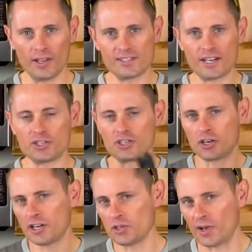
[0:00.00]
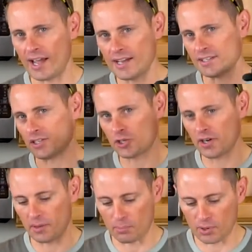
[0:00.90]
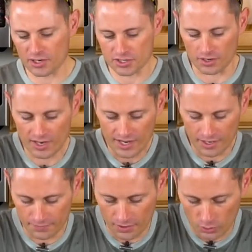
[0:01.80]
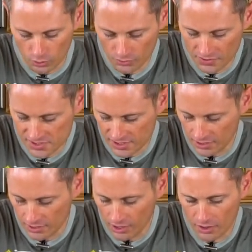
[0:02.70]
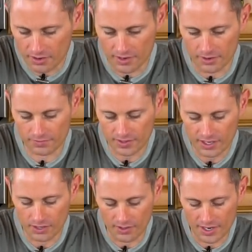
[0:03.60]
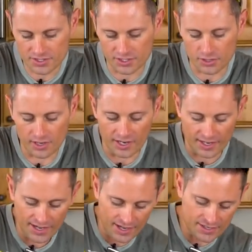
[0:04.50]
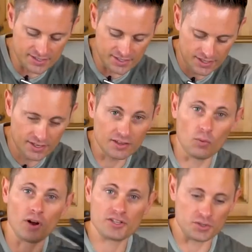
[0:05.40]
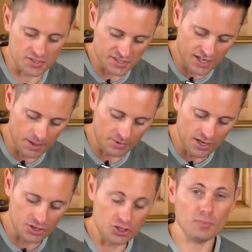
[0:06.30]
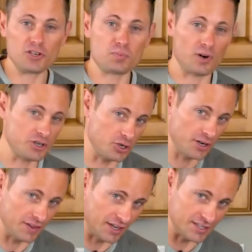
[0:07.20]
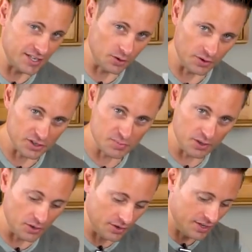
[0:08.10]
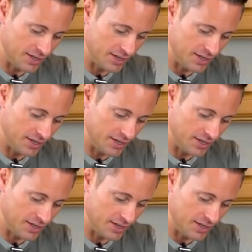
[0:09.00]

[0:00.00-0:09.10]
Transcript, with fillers: It's actually turning into a gas and it's creating pressure. And if I were to hold this thing on hard enough, it would actually create a gas that wants to escape. Too much pressure and the container would explode.